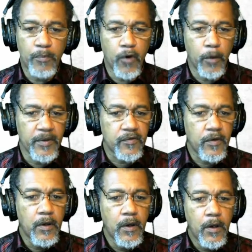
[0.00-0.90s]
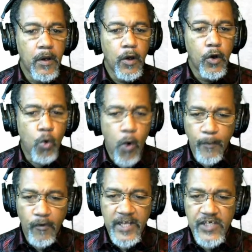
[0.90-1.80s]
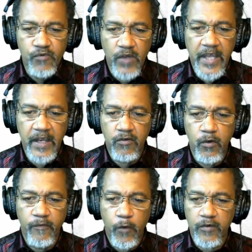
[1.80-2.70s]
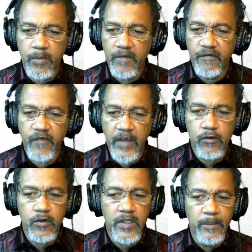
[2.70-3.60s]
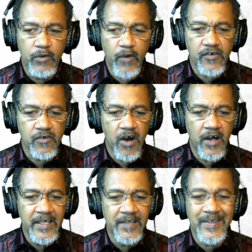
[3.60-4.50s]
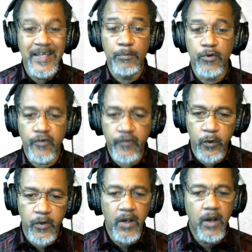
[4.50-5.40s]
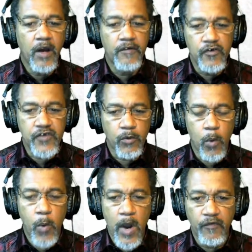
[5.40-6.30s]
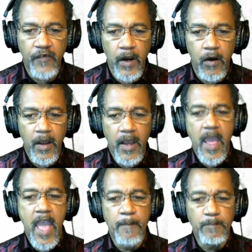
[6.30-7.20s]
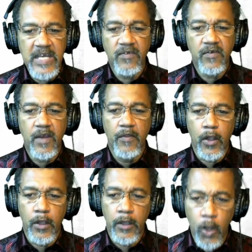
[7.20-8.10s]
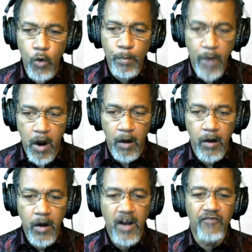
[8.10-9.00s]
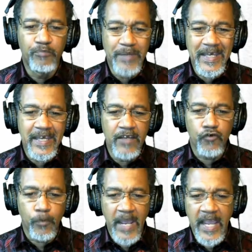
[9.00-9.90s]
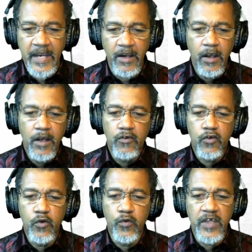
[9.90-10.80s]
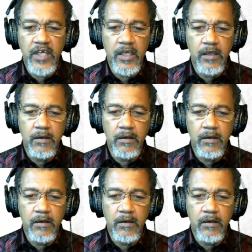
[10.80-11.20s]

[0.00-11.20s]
purpose. Cooperation relating to enforcement of federal immigration law is in pursuit of the general welfare and meets the low bar of being germane to the